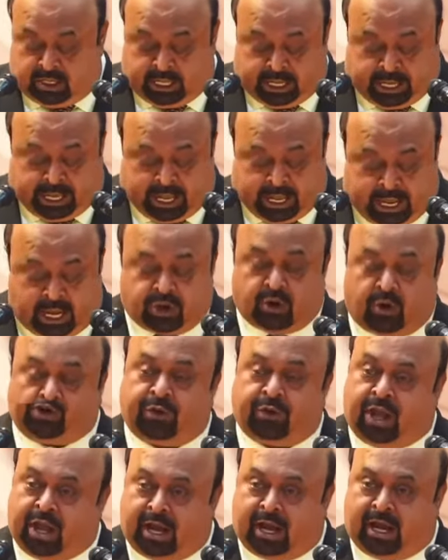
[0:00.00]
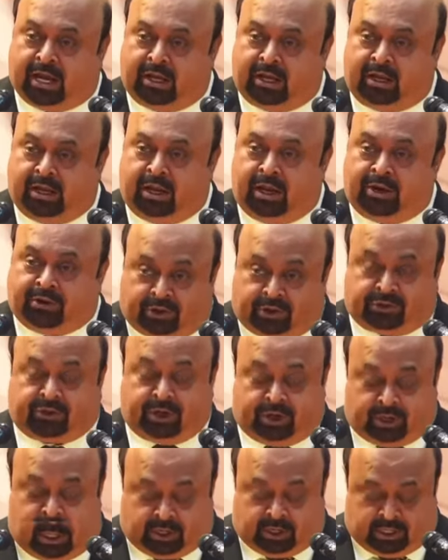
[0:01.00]
The age of AI,
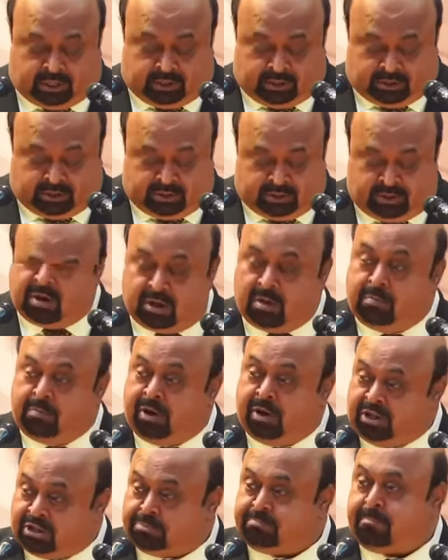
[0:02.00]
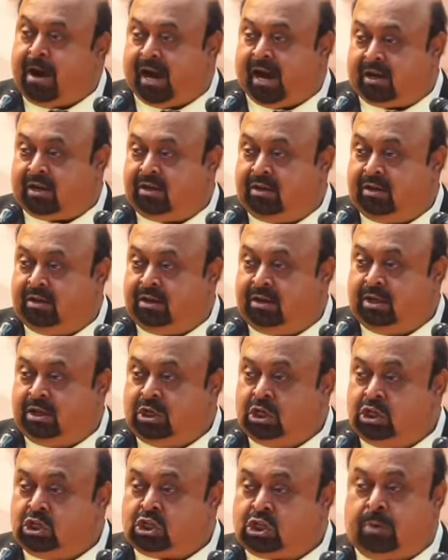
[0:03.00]
interestingly, brings back
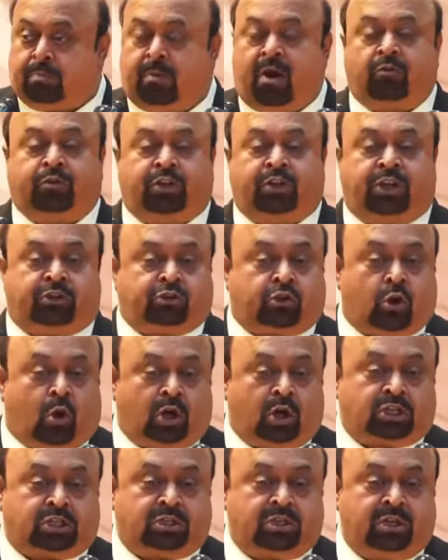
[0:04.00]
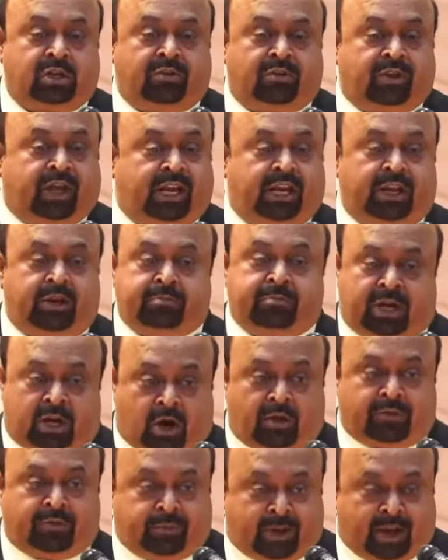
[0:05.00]
some of these thoughts where he may
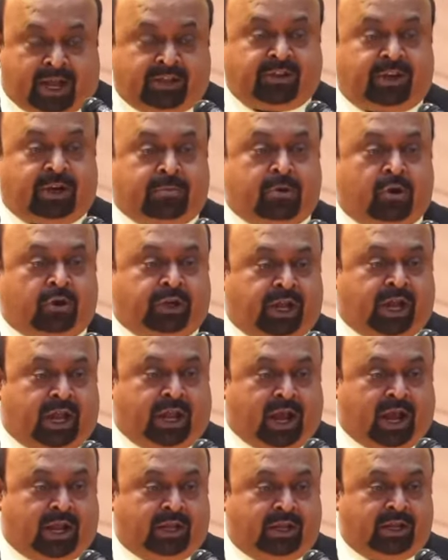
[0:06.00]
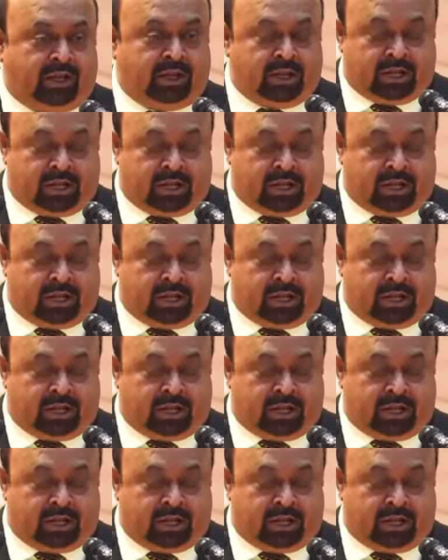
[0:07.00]
not have imagined about AI.